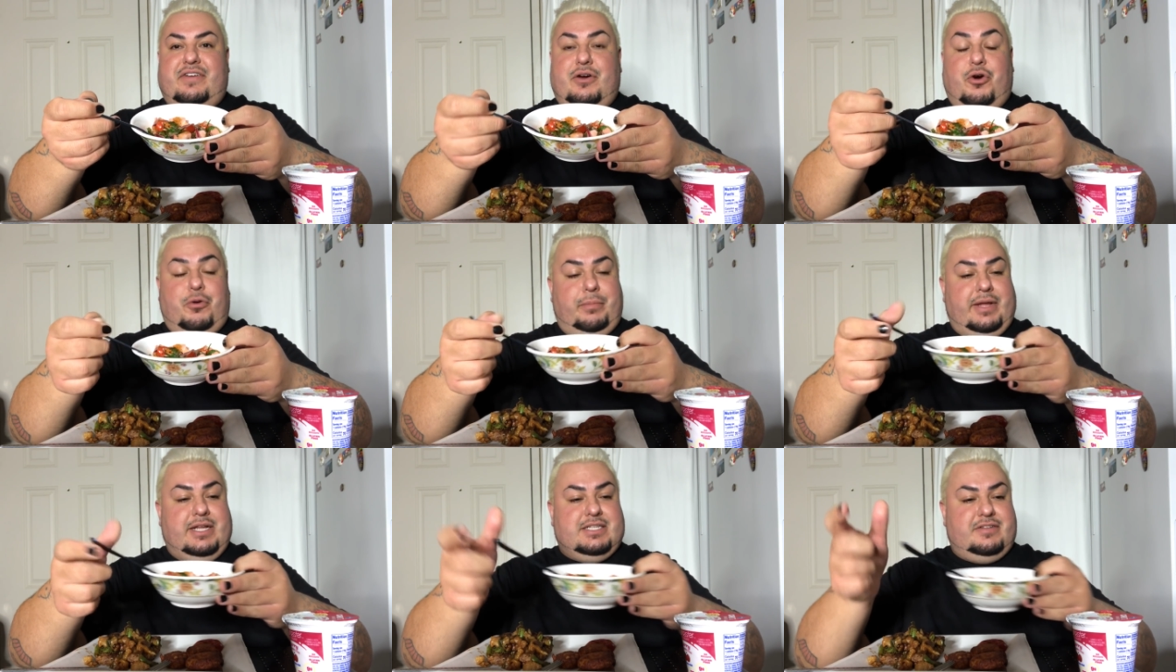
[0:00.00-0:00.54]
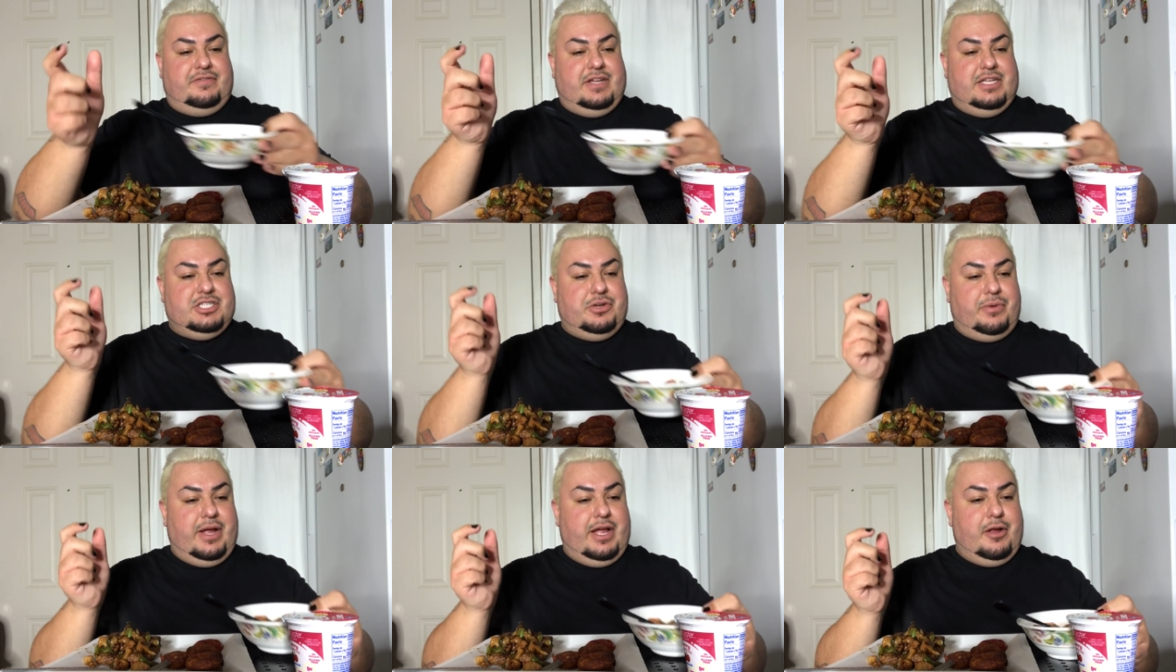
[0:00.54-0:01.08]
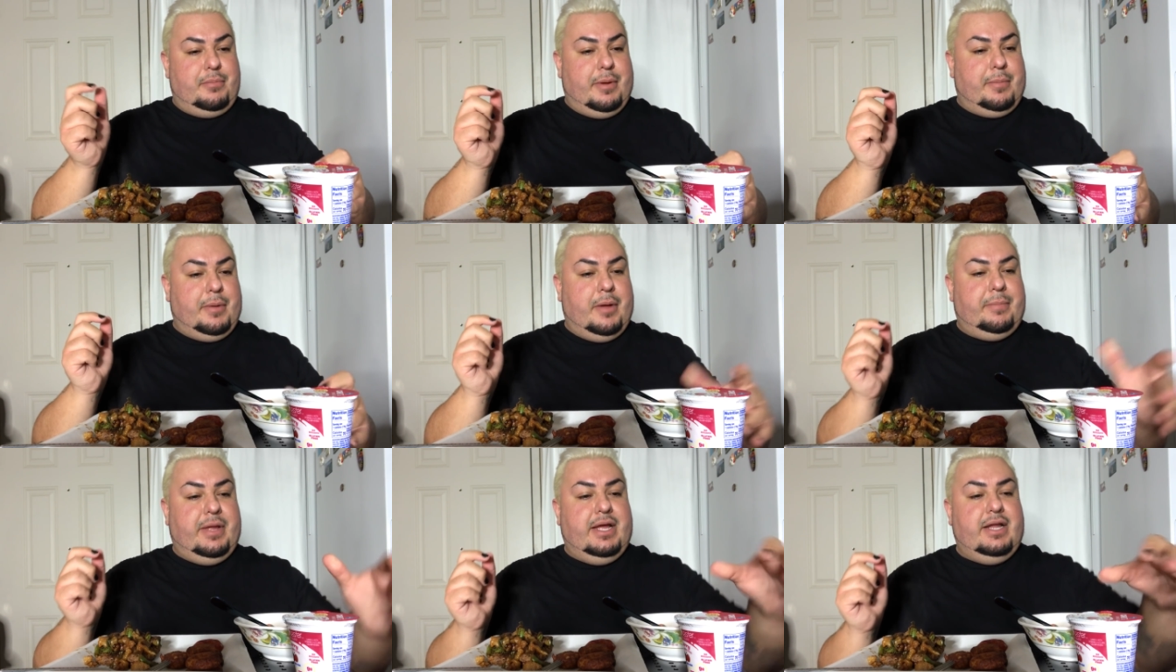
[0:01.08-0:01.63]
homemade ceviche right here my
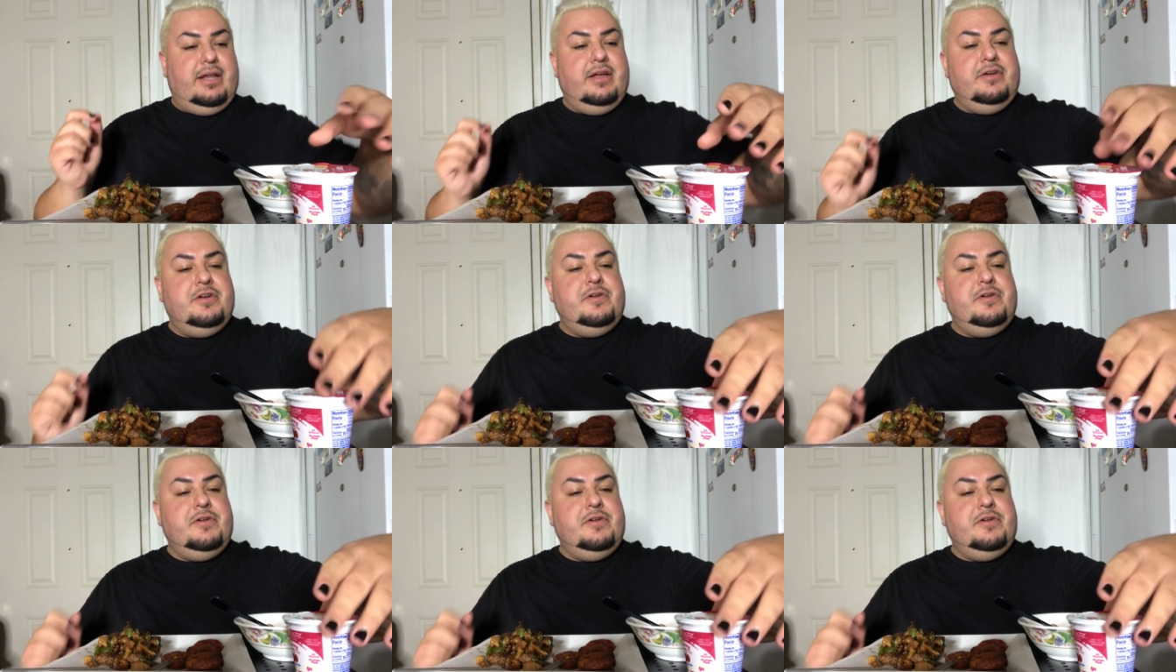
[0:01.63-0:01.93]
mom made.